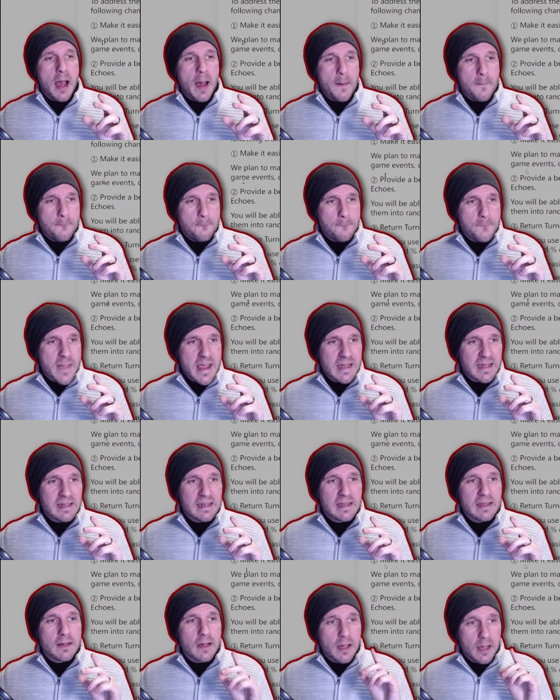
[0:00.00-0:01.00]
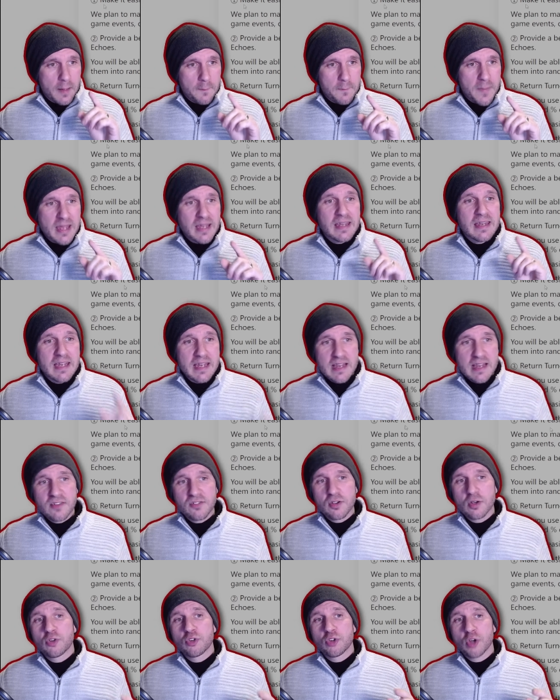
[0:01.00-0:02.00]
Make it
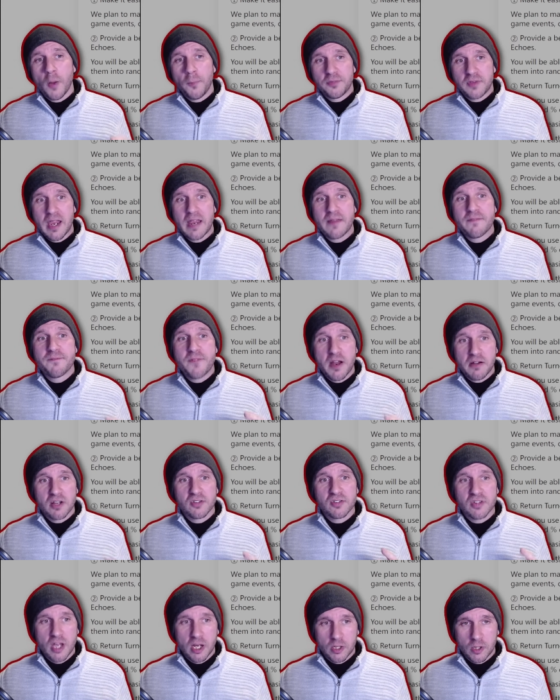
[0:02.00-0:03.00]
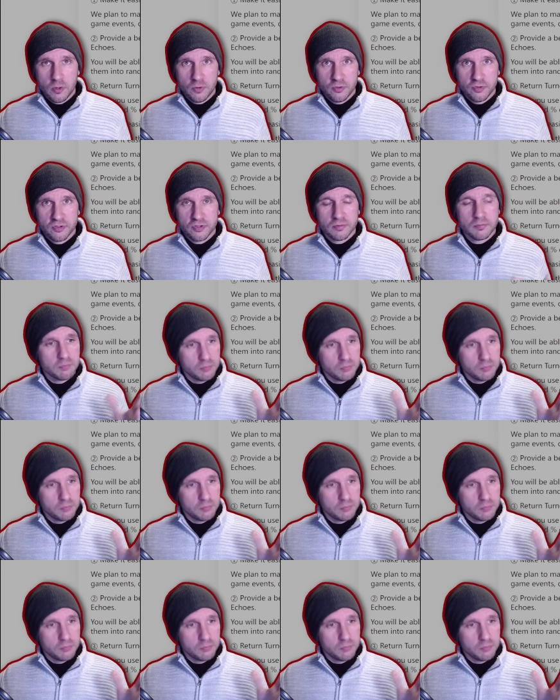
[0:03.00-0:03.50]
easier to obtain various echoes.